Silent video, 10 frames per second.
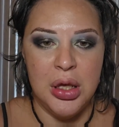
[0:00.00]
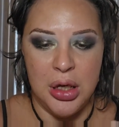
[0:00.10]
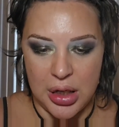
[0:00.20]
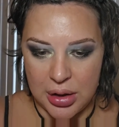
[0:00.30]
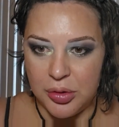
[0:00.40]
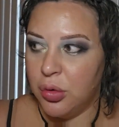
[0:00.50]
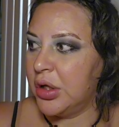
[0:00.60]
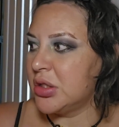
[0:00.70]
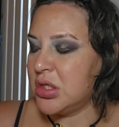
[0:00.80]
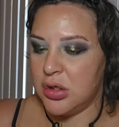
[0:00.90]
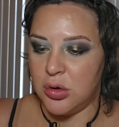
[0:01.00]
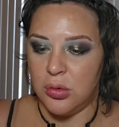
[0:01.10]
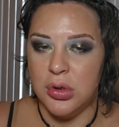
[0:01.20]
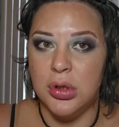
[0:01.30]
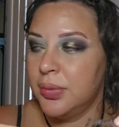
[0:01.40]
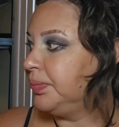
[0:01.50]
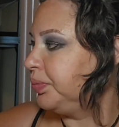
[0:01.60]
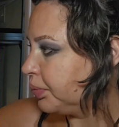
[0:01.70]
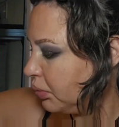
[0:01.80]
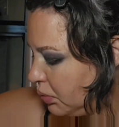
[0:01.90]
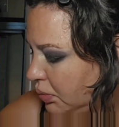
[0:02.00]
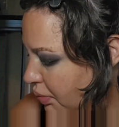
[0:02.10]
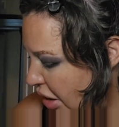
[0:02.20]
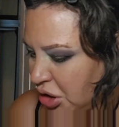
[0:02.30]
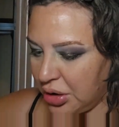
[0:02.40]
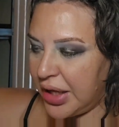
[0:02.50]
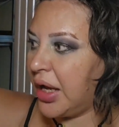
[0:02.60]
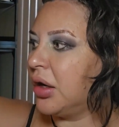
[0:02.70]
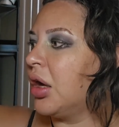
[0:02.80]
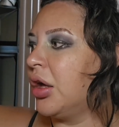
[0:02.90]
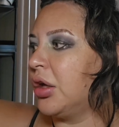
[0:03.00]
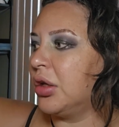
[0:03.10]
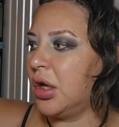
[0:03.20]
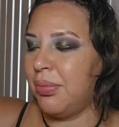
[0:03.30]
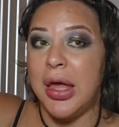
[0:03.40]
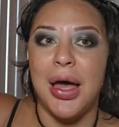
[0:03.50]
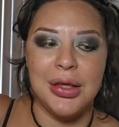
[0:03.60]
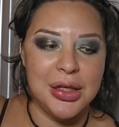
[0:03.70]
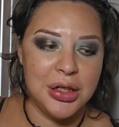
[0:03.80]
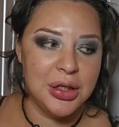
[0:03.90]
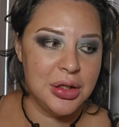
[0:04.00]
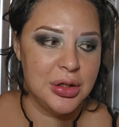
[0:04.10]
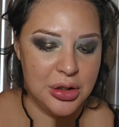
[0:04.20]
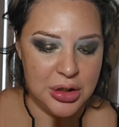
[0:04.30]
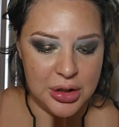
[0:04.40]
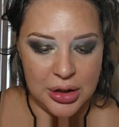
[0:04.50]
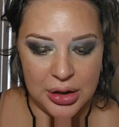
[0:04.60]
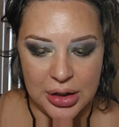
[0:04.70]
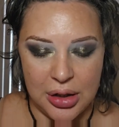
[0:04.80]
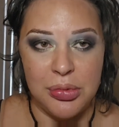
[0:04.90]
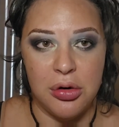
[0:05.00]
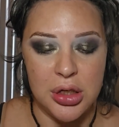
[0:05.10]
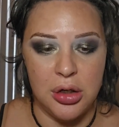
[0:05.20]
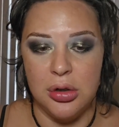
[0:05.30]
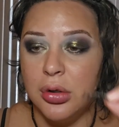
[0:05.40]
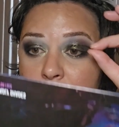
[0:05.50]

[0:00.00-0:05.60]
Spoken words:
I'm going to measure that on my eyelid. Let me get a mirror here.